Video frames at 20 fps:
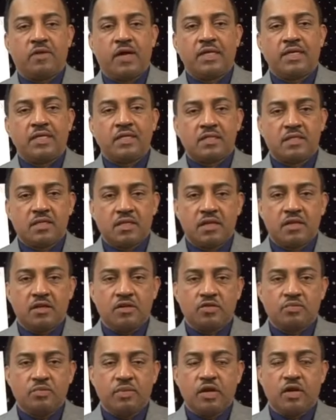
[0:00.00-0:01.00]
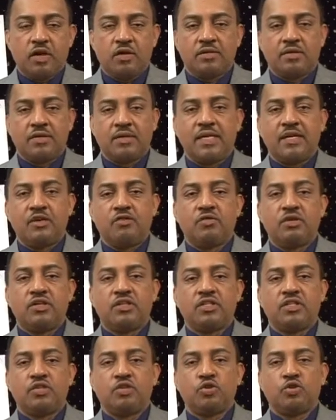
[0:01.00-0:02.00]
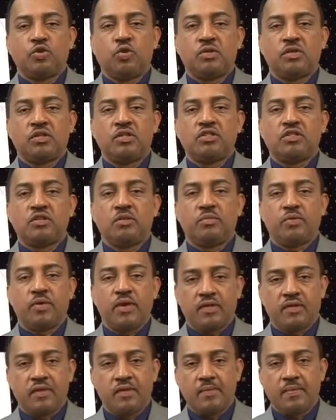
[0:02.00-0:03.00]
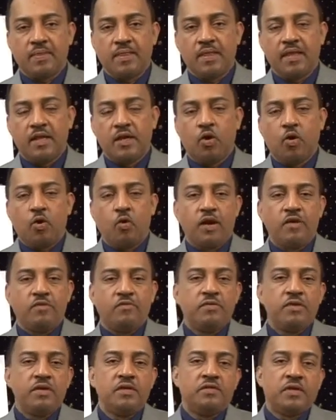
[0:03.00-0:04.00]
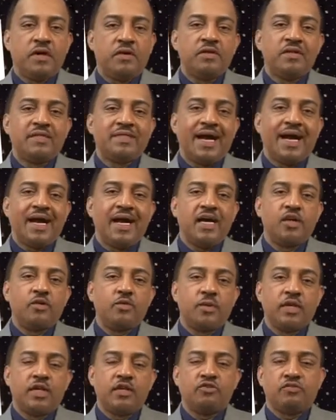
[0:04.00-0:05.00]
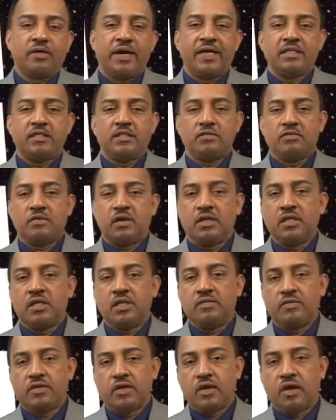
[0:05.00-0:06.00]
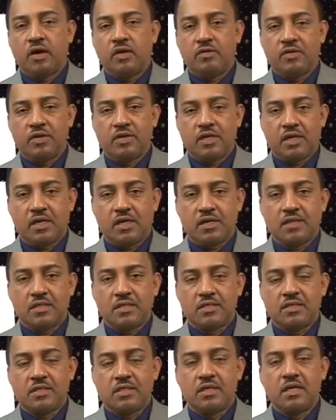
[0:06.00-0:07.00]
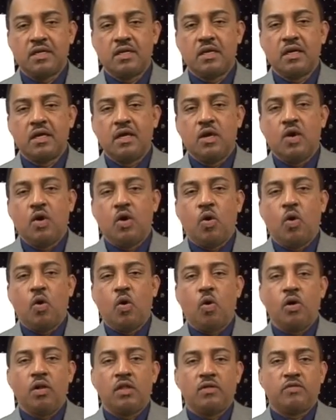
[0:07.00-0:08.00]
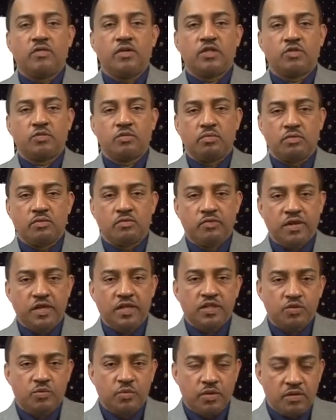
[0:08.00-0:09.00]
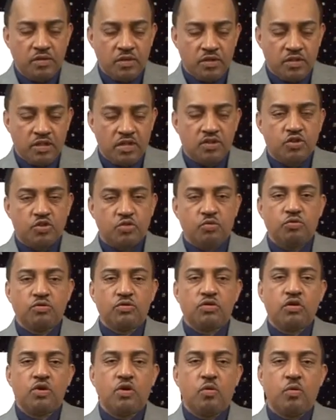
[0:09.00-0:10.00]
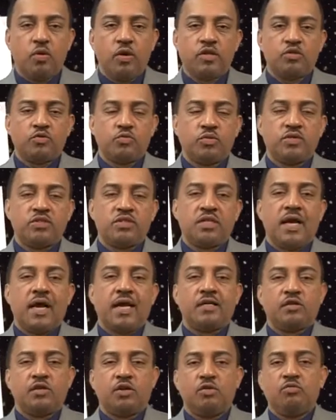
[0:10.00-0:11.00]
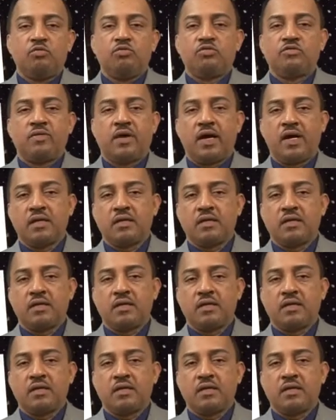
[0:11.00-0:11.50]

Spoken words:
of stairs because of the increasing shortness of breath. Or I feel very tired when I try to run even 100 yards. All of us will be faced with these issues once we start to lose fact